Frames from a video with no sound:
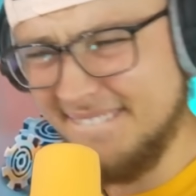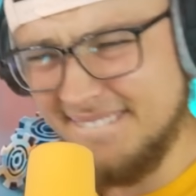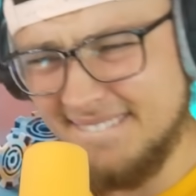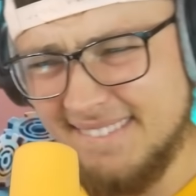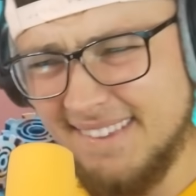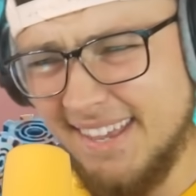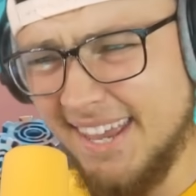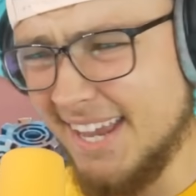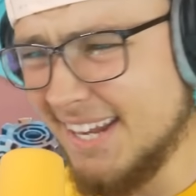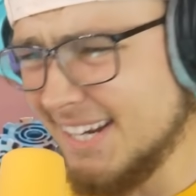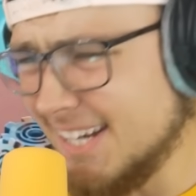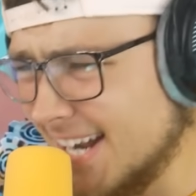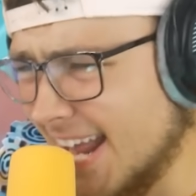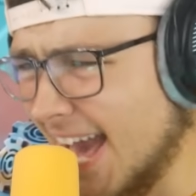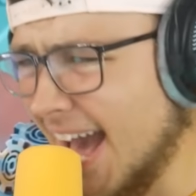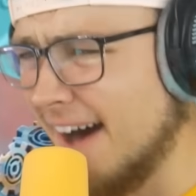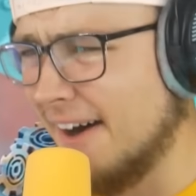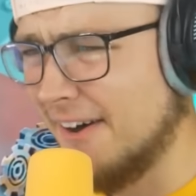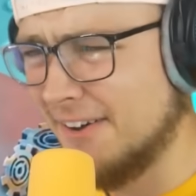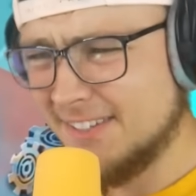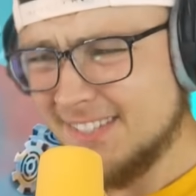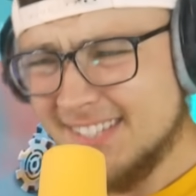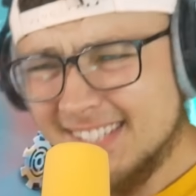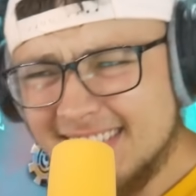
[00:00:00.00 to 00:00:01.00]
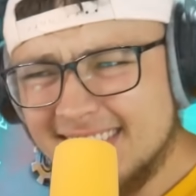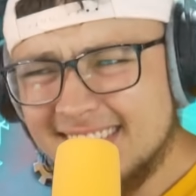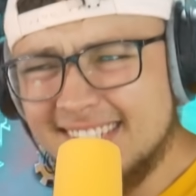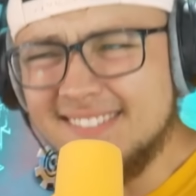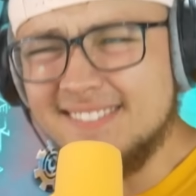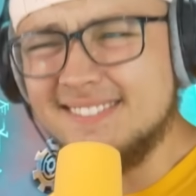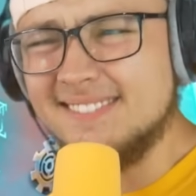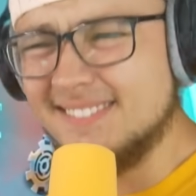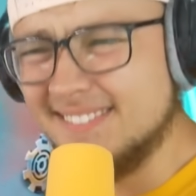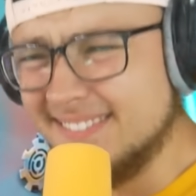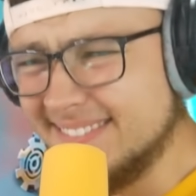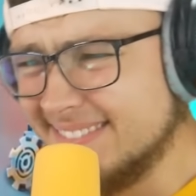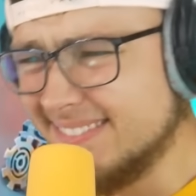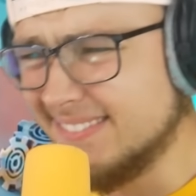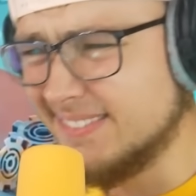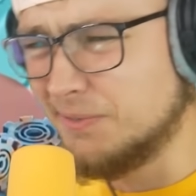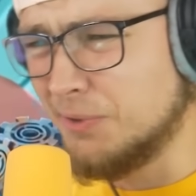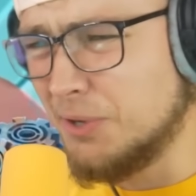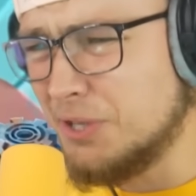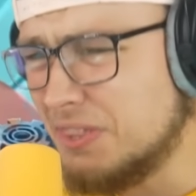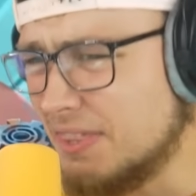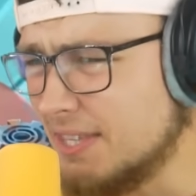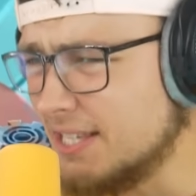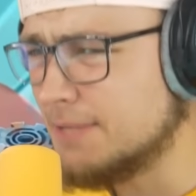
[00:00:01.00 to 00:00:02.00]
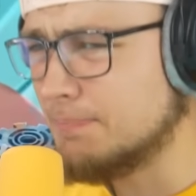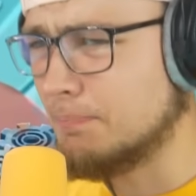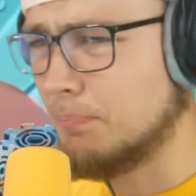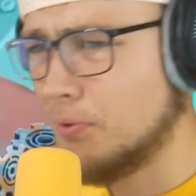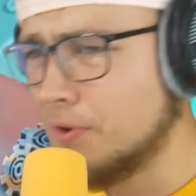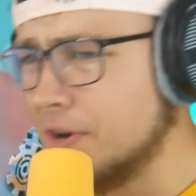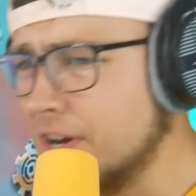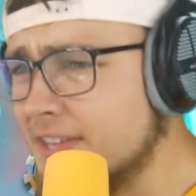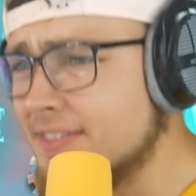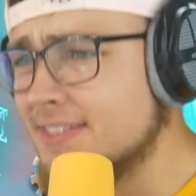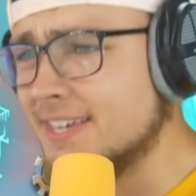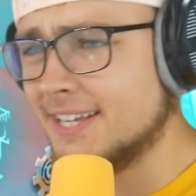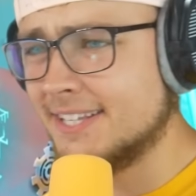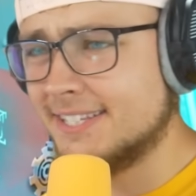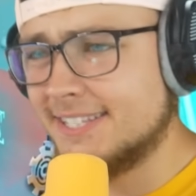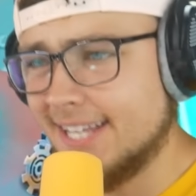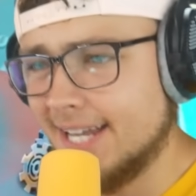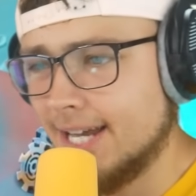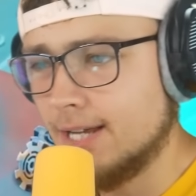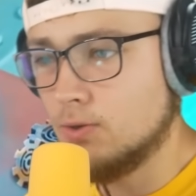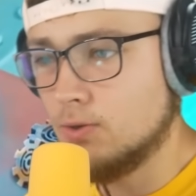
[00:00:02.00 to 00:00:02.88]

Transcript: in and out with this breathing sound.